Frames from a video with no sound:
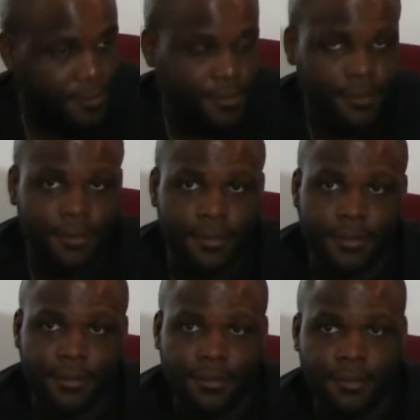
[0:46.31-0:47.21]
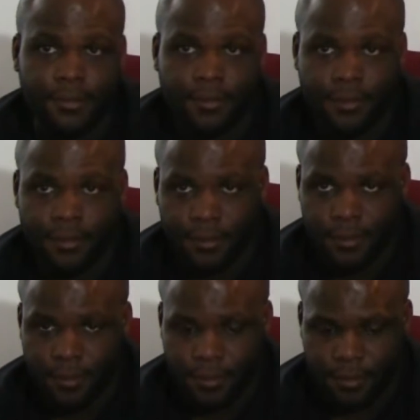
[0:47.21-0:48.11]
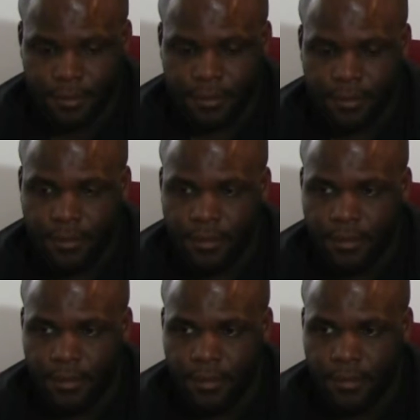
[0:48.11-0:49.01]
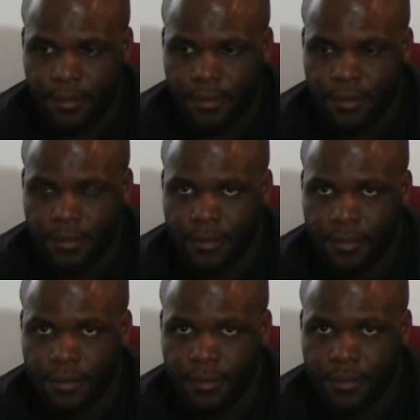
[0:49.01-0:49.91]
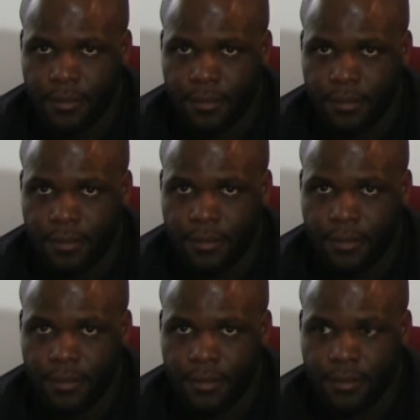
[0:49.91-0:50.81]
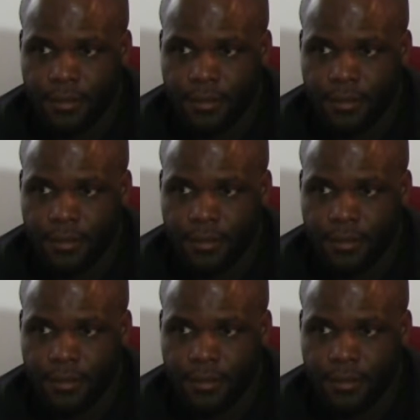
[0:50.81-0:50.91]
The person shown says nothing.